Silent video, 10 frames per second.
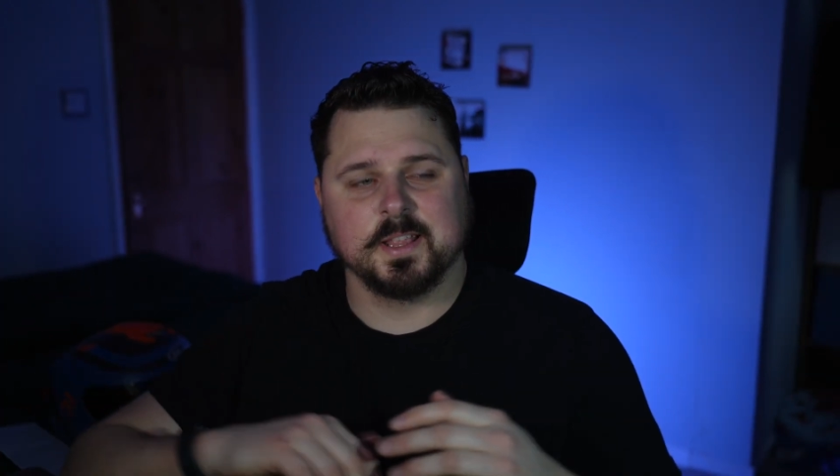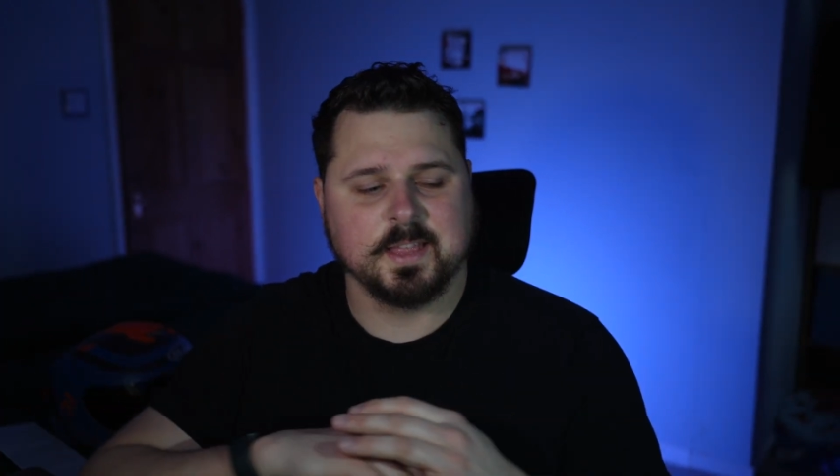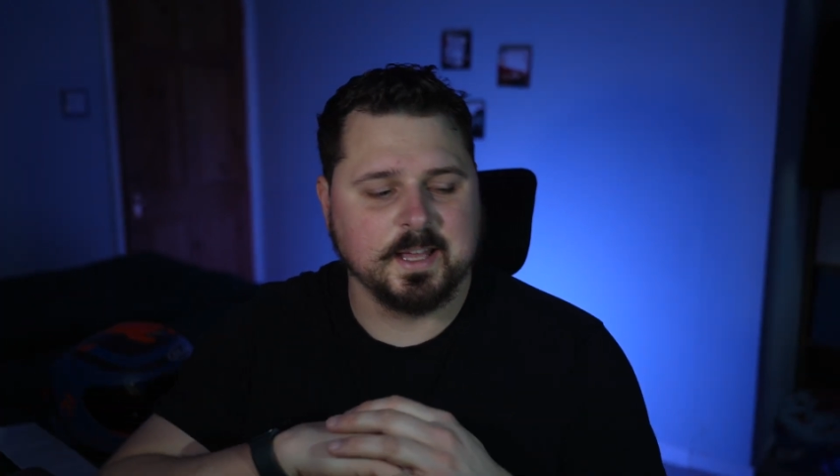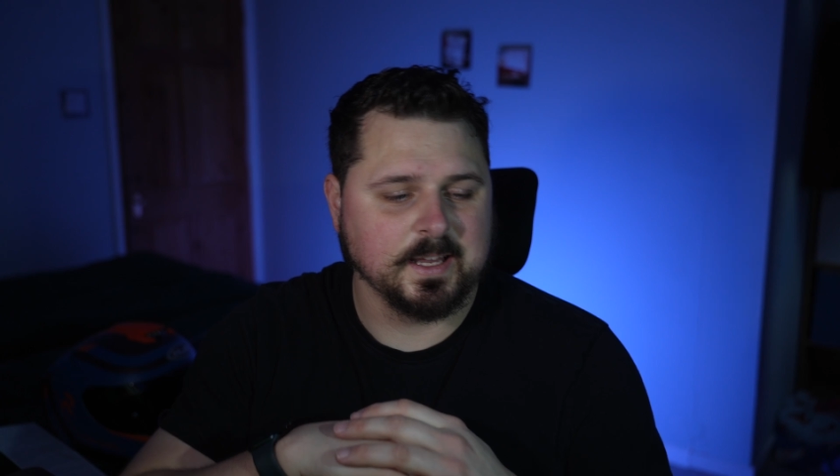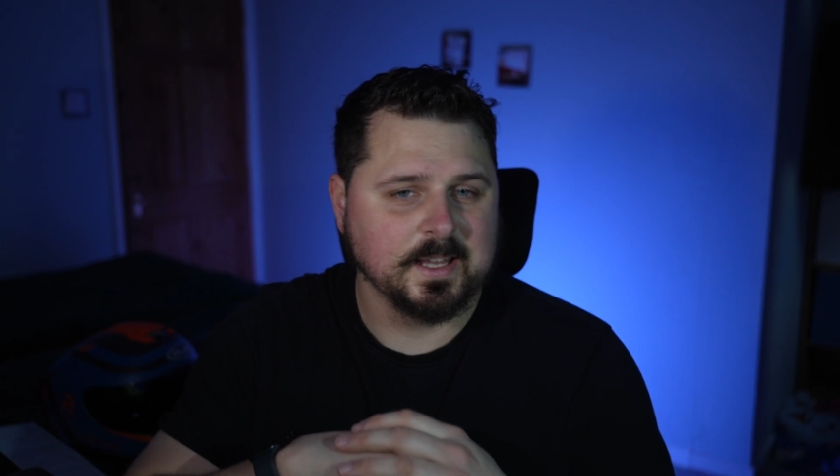
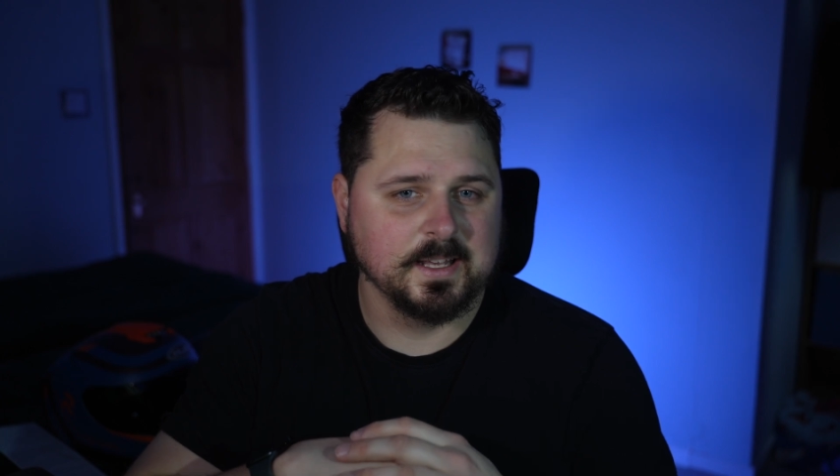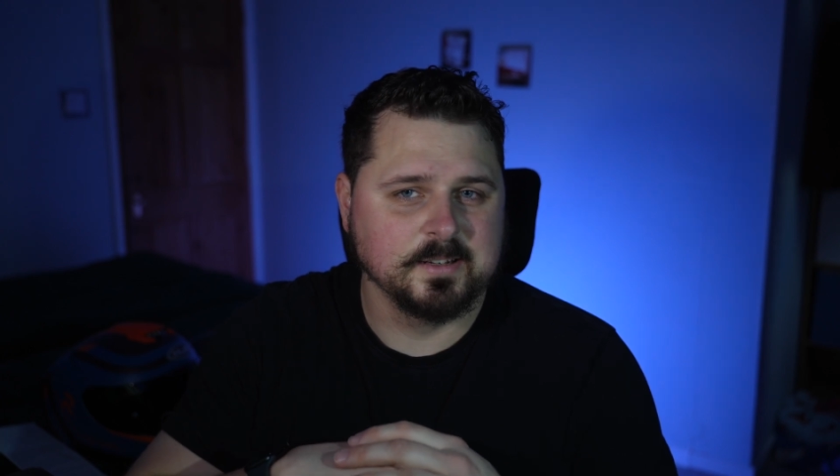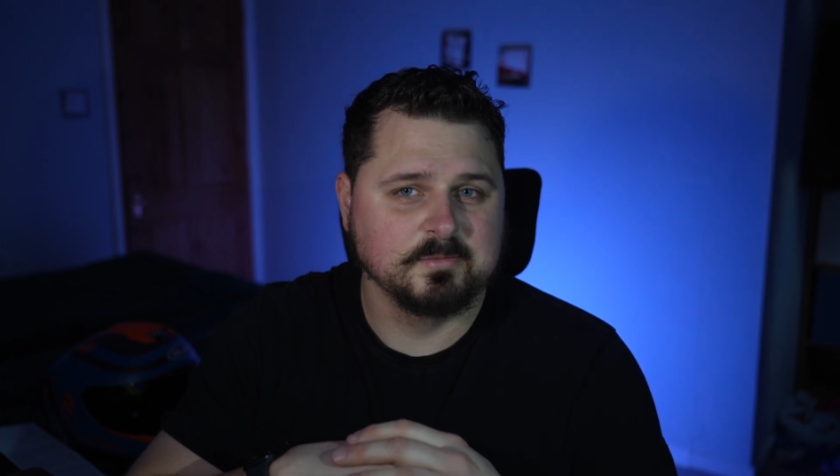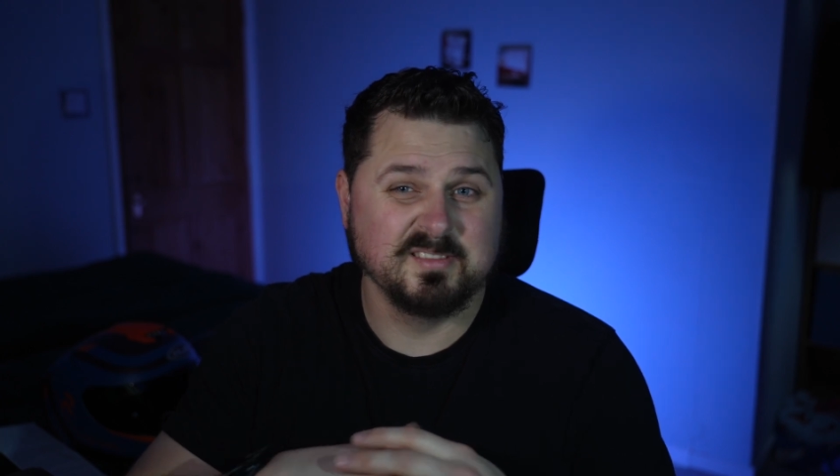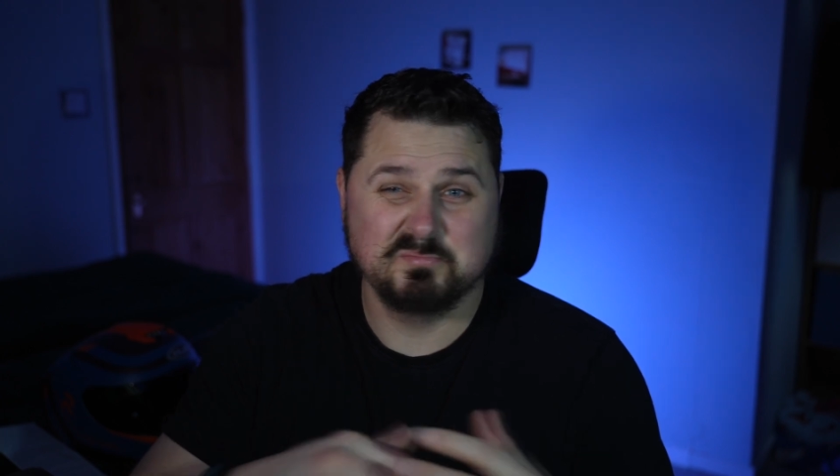that
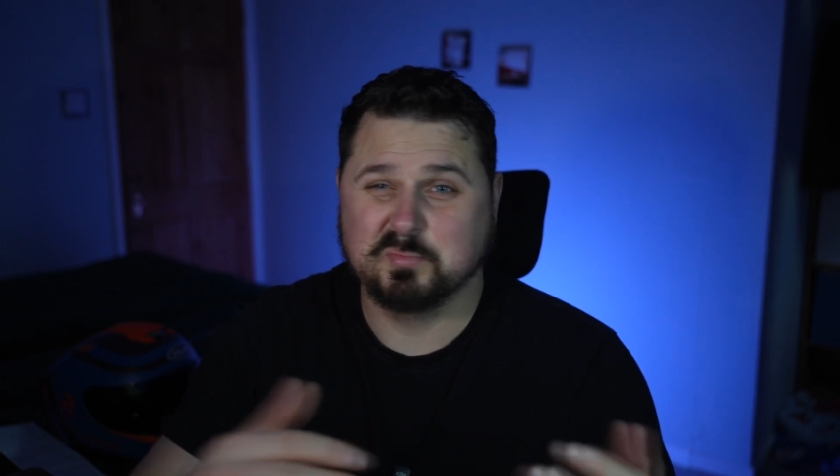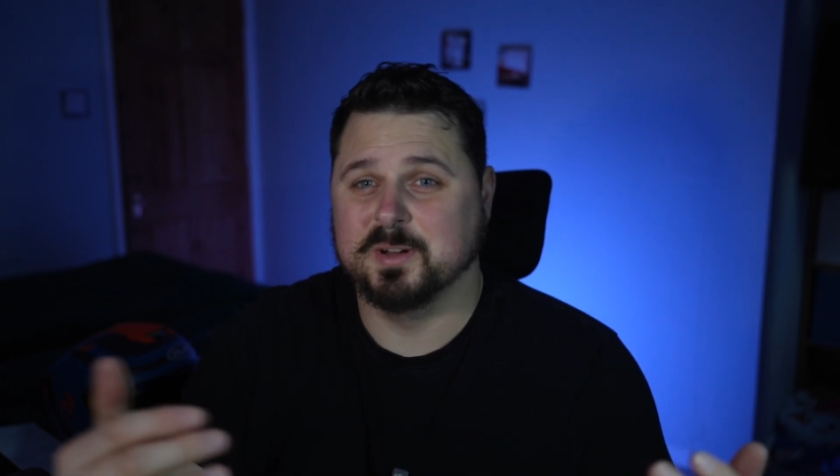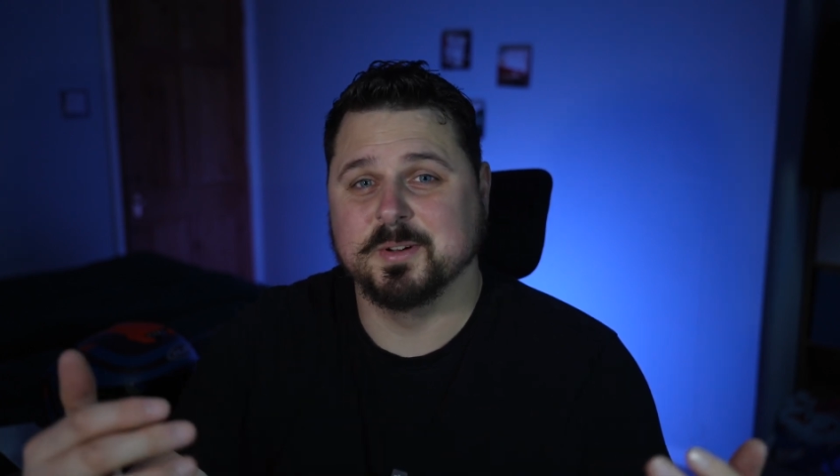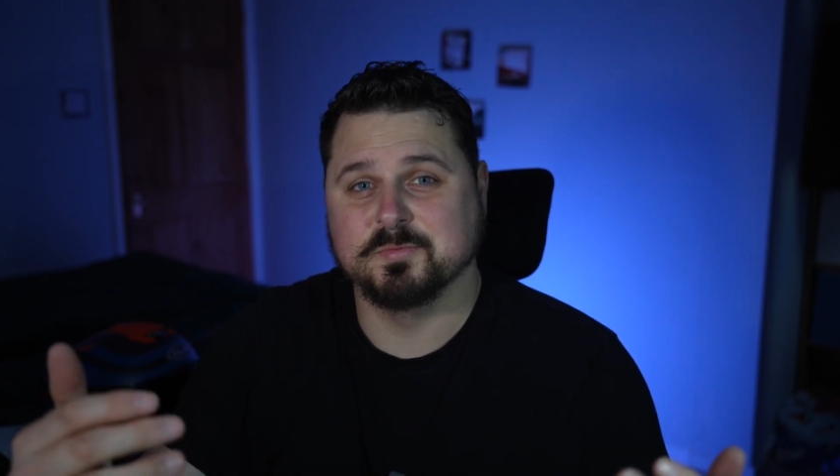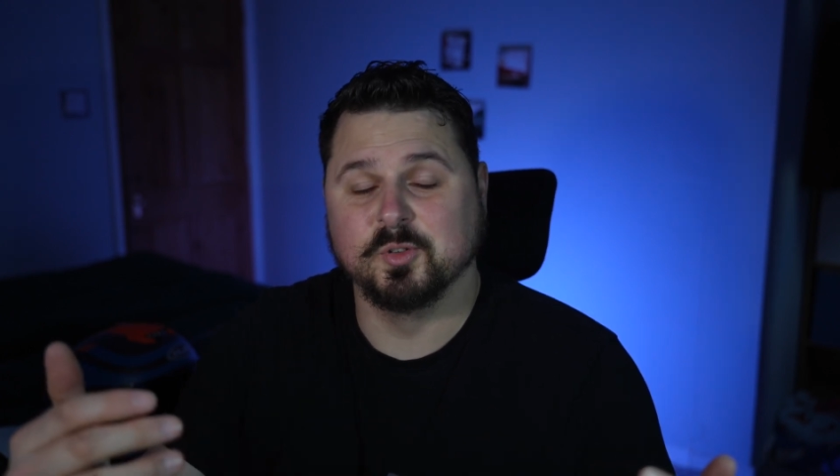can
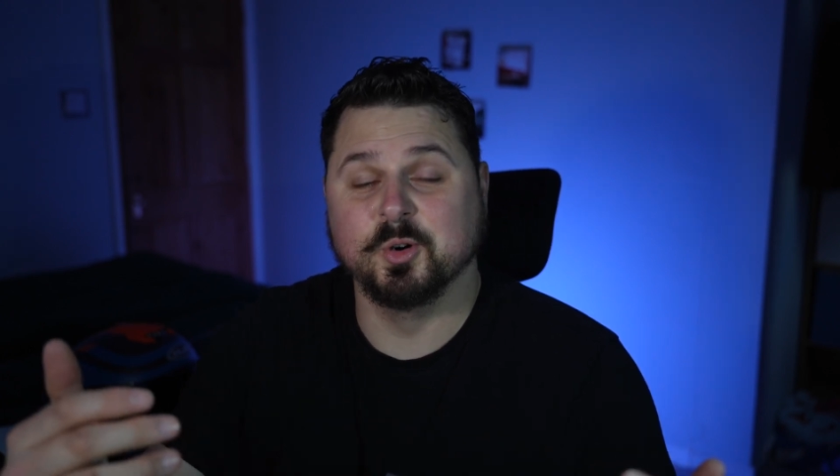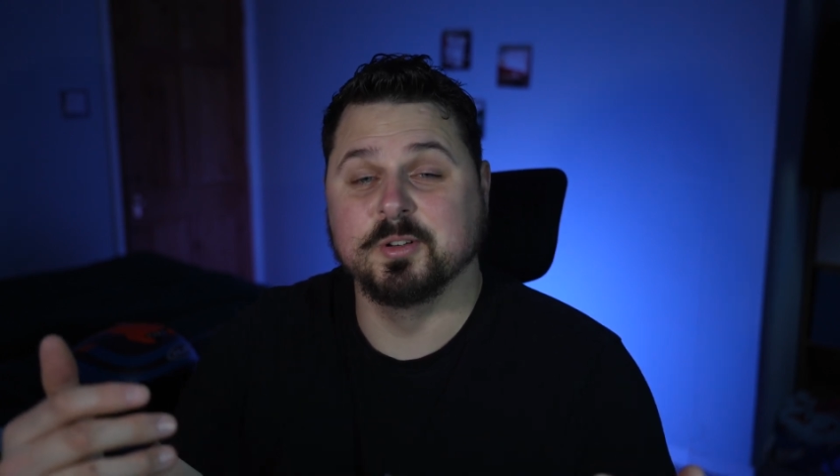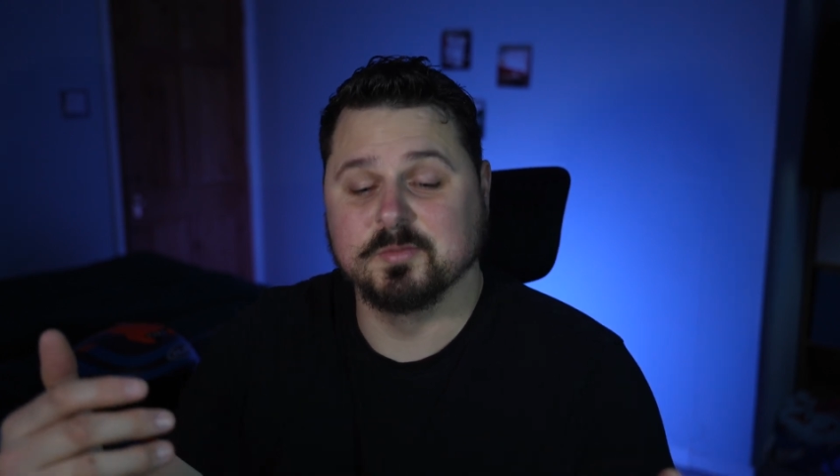pretty much ruin